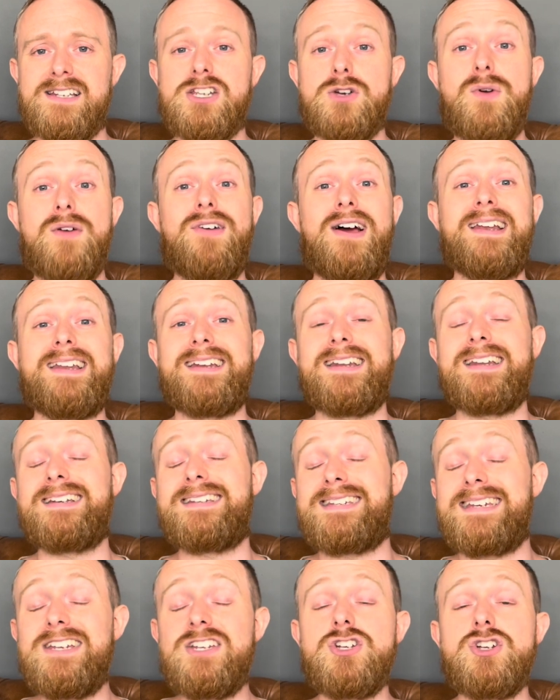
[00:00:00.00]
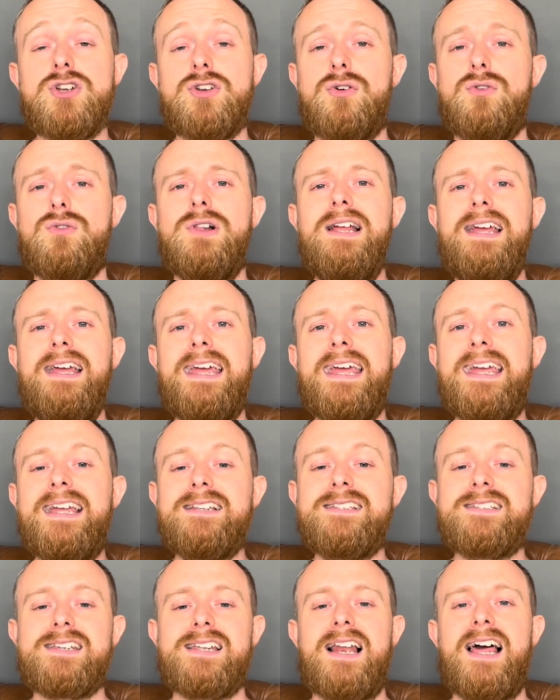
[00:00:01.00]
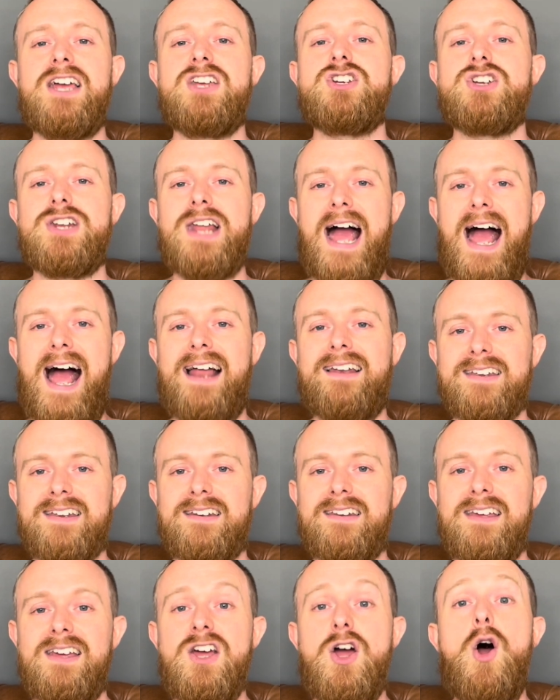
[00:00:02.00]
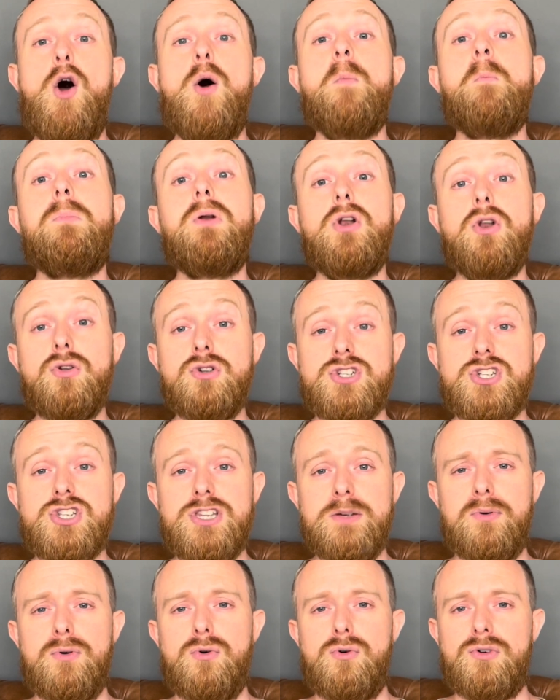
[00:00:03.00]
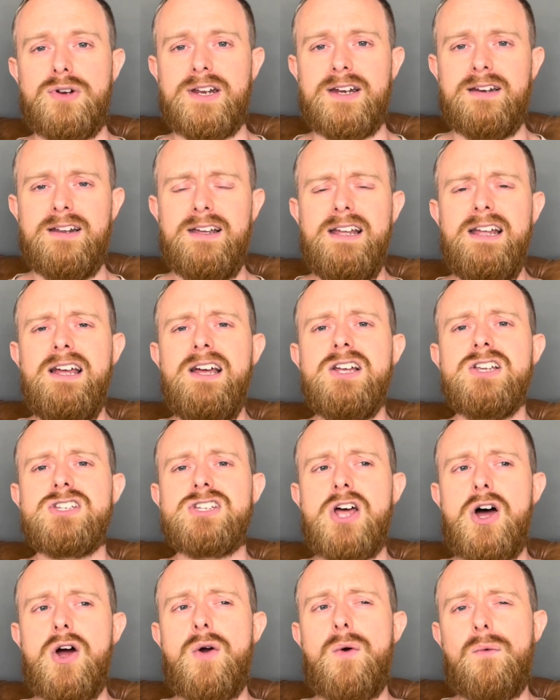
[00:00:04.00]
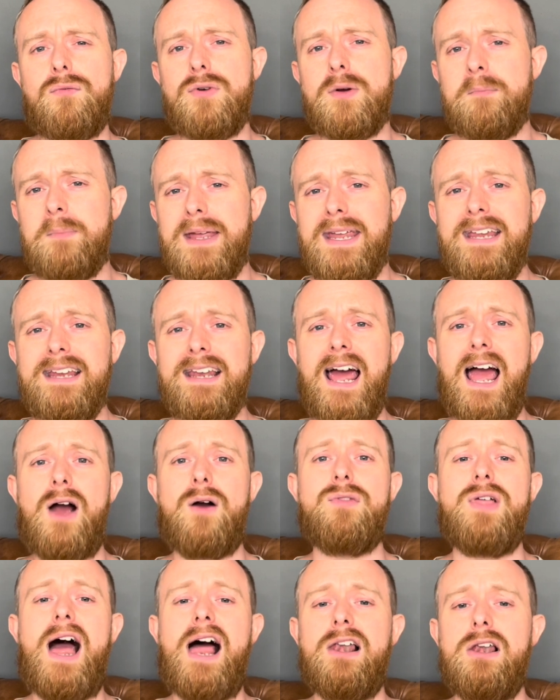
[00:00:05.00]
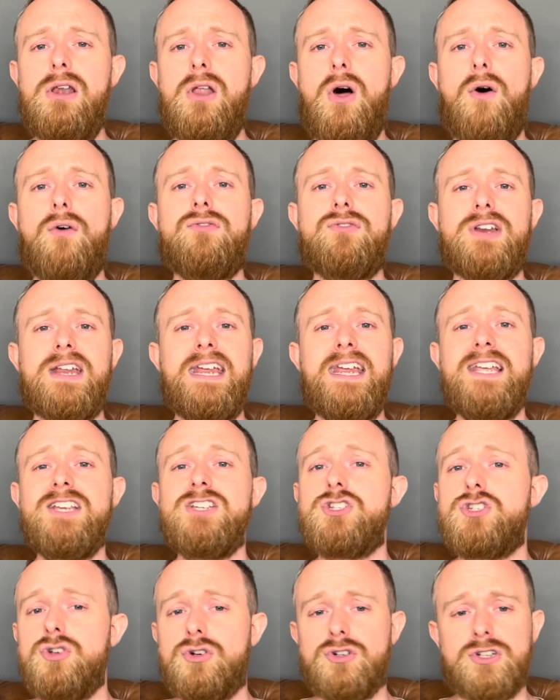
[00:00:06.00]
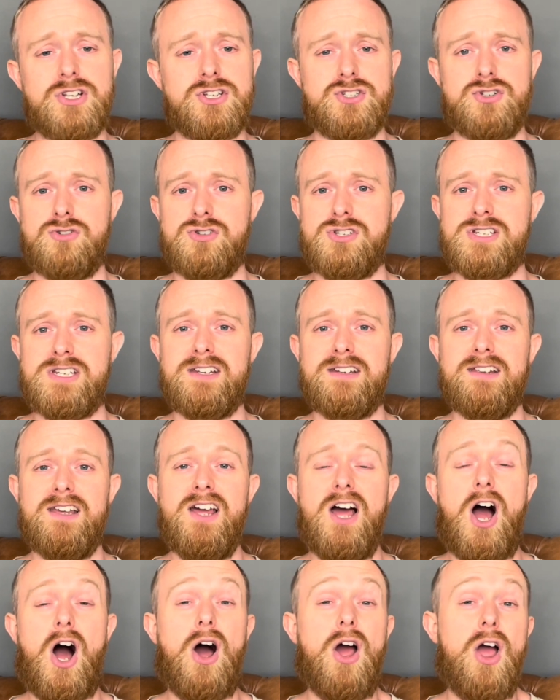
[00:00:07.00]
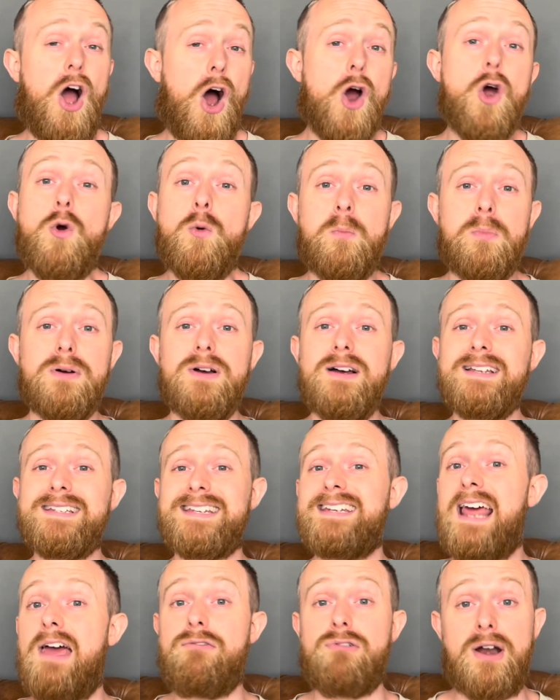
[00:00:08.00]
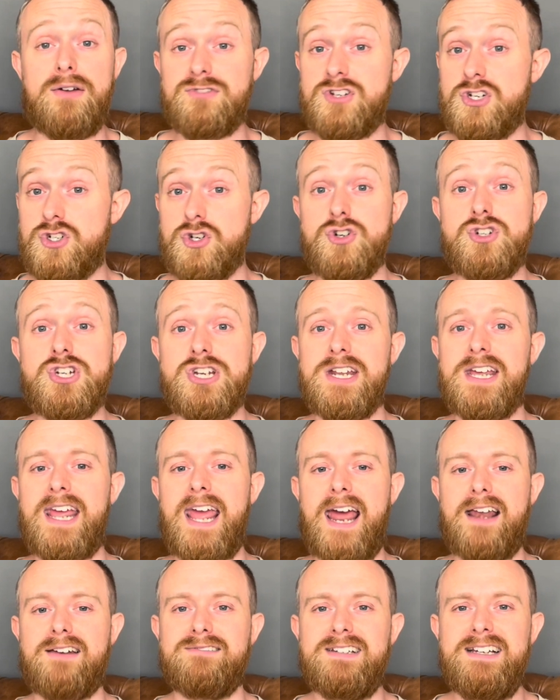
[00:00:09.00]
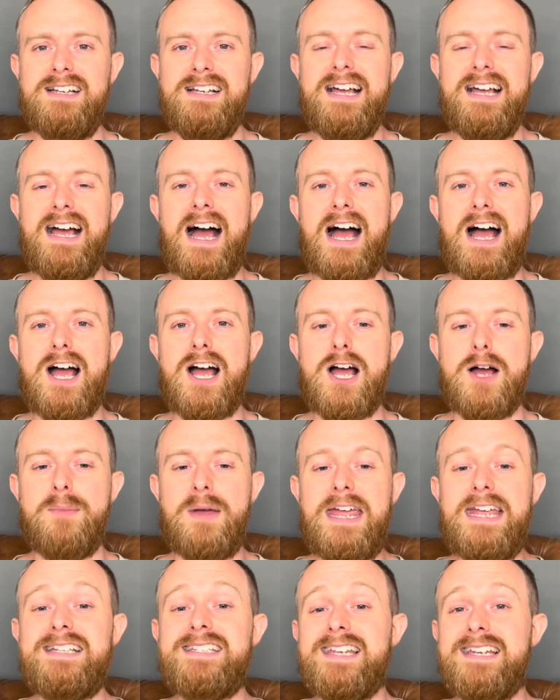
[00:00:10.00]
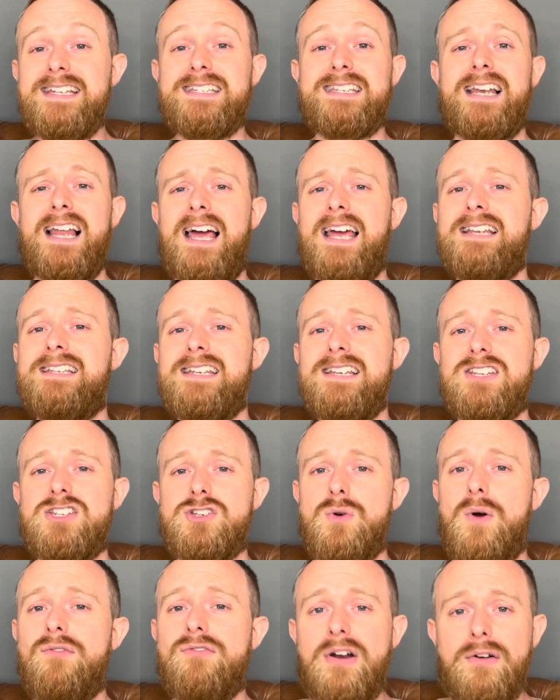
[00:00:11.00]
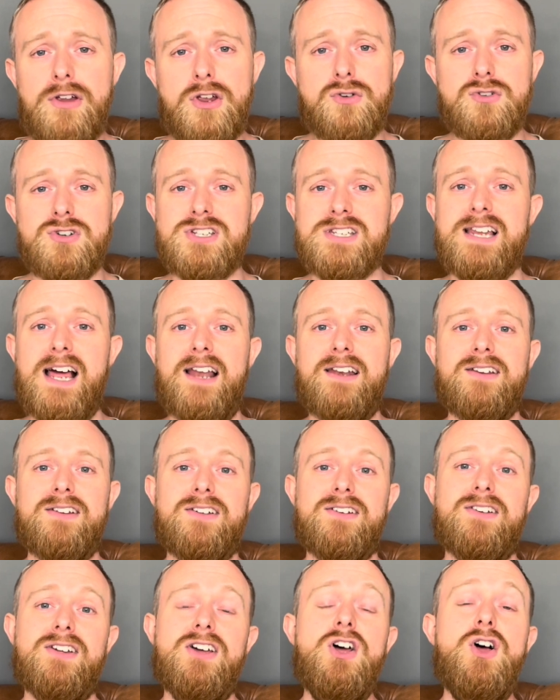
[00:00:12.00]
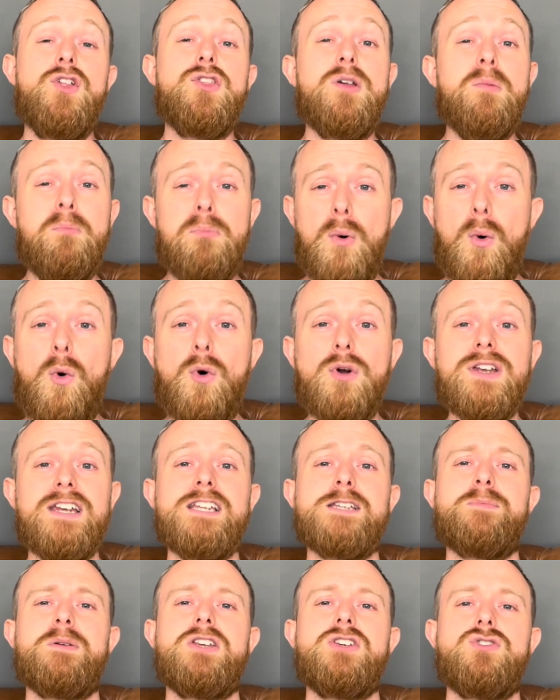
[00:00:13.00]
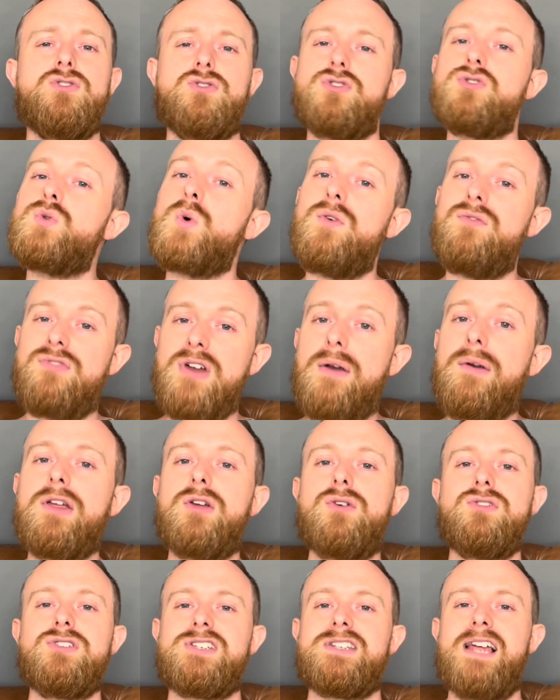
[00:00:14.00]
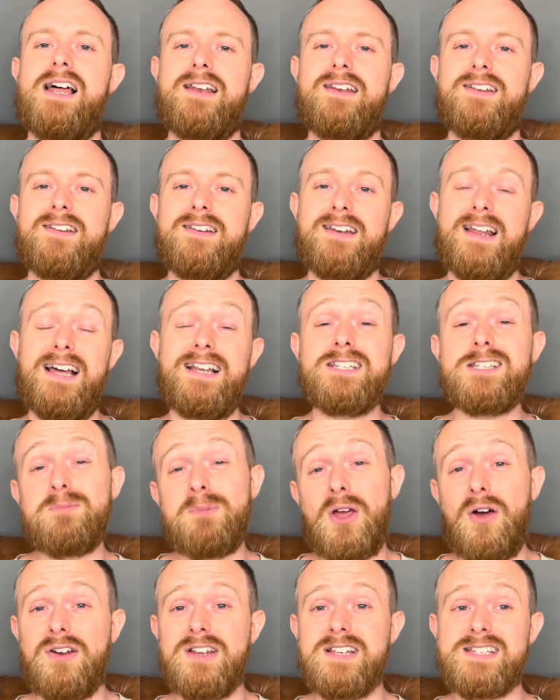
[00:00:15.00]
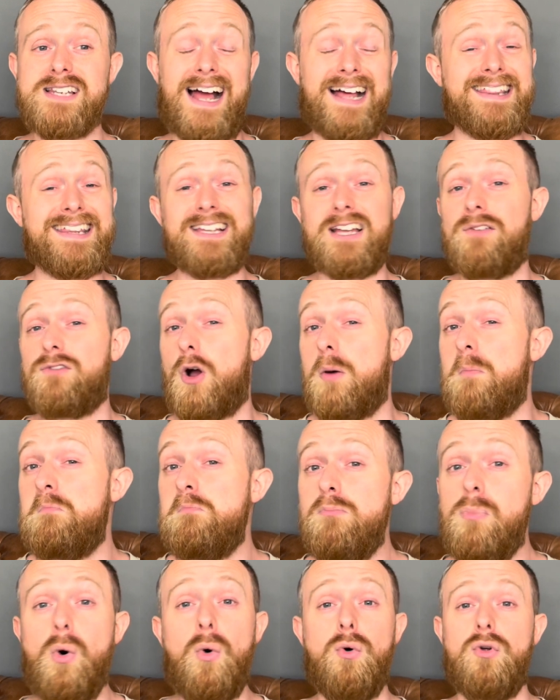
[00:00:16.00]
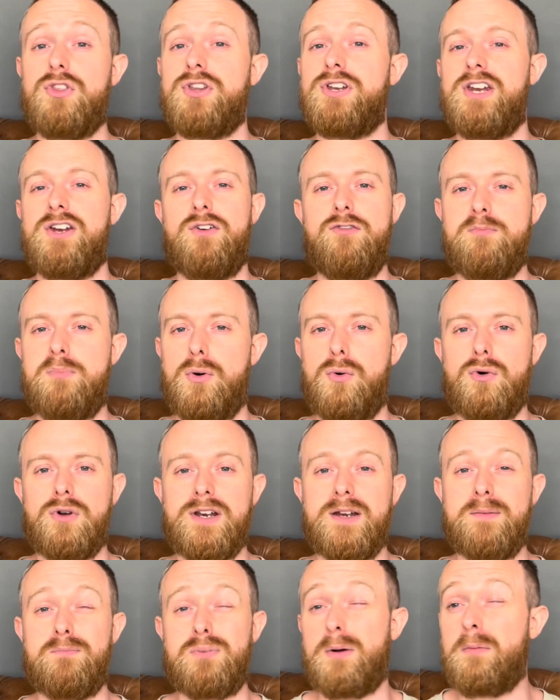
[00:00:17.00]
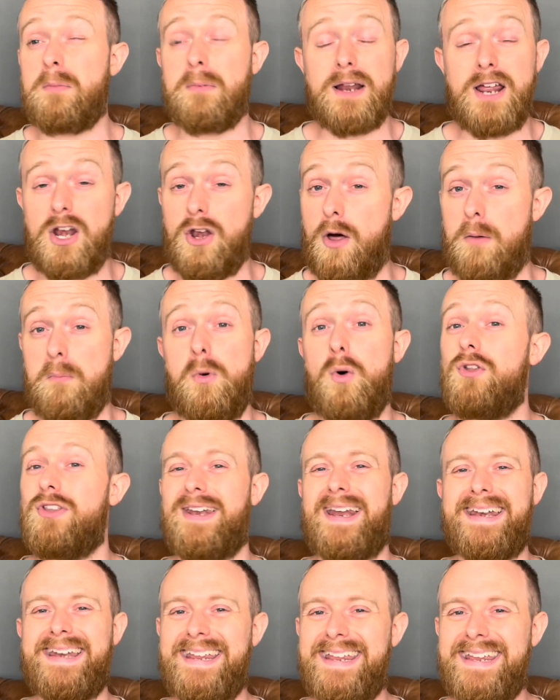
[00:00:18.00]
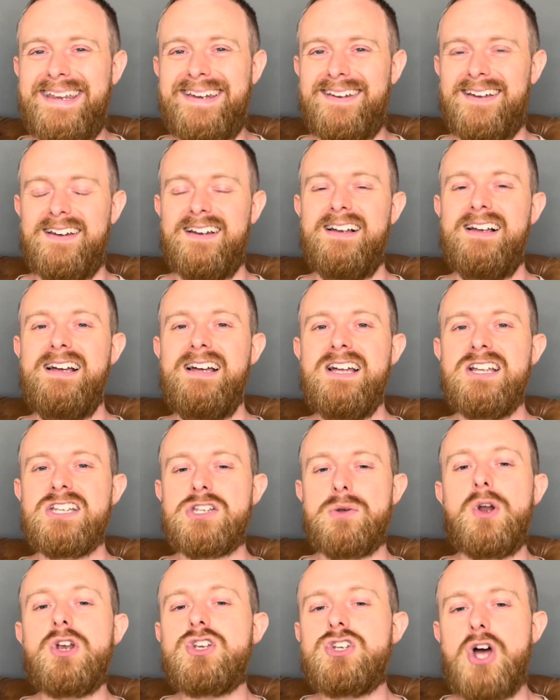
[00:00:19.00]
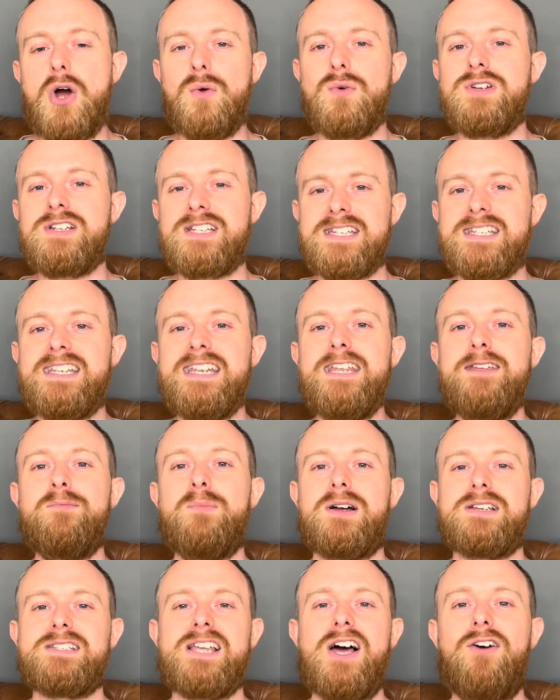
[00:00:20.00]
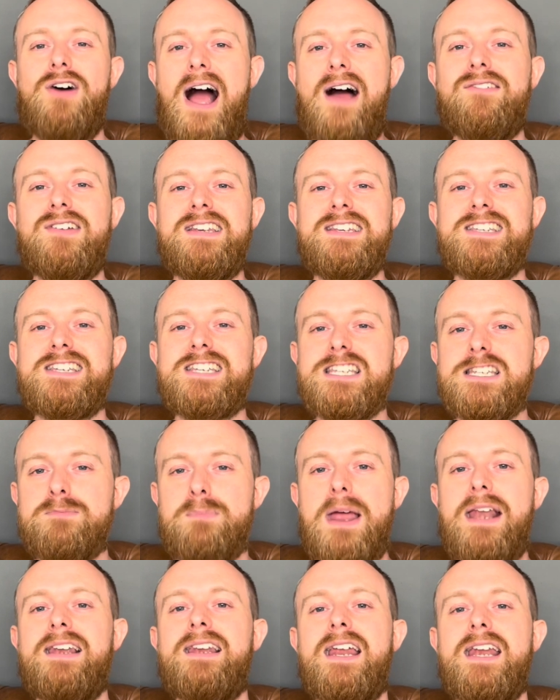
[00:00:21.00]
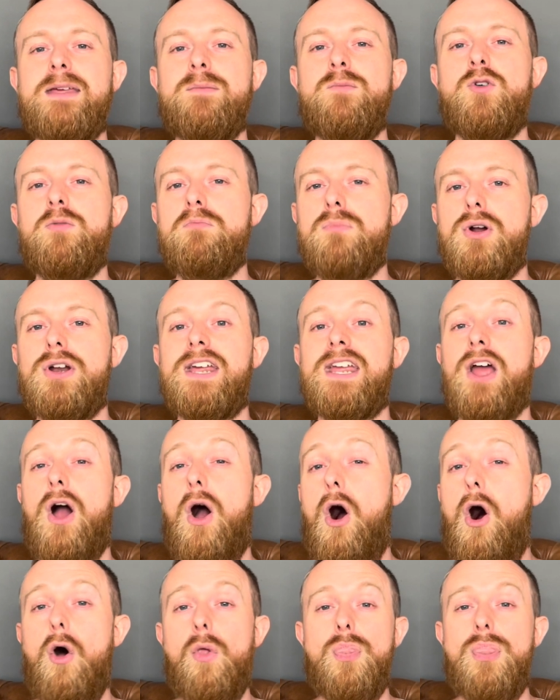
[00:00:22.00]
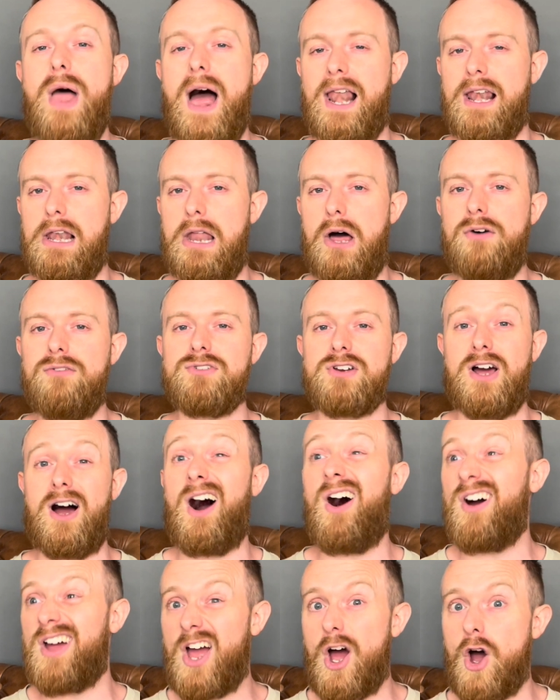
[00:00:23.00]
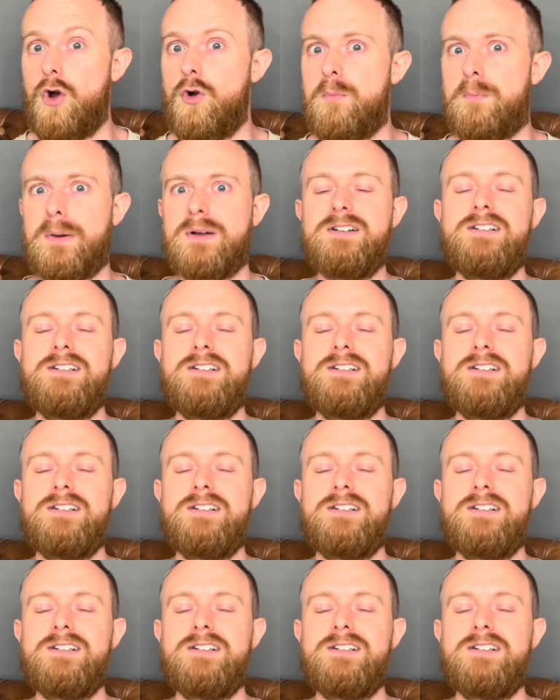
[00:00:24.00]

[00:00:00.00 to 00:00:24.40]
so we've added additional insulation added plus the boarding. So for me now, that loft is done and dusted. I hope to never have to touch it again. Um, it's insulated to a very good standard. The boarding has been done to a very good standard. And to be honest, I think I've got more than enough boarding, probably a lot more than I need. So I don't see myself having to spend any more money on that loft, I hope.